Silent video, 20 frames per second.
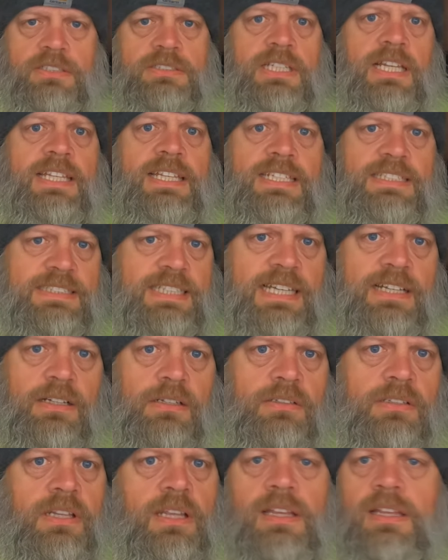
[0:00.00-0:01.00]
looks like he's
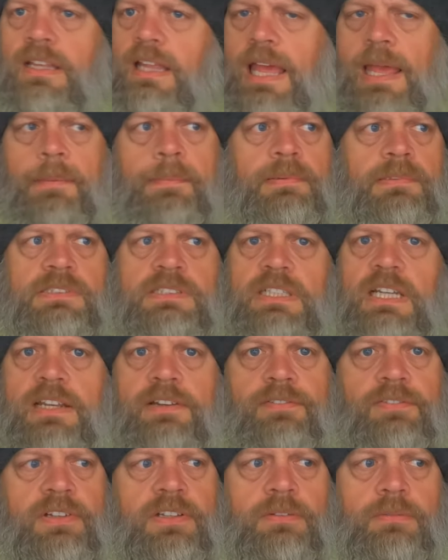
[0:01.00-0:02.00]
out. Happens in
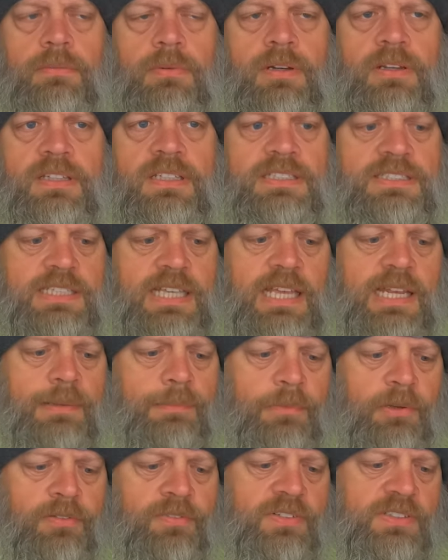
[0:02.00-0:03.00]
every one of these kind
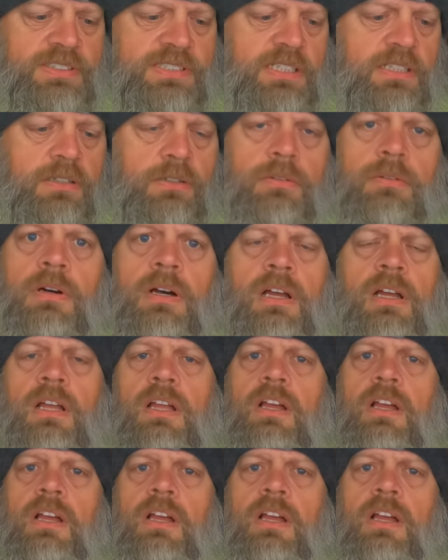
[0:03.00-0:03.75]
of movies, though,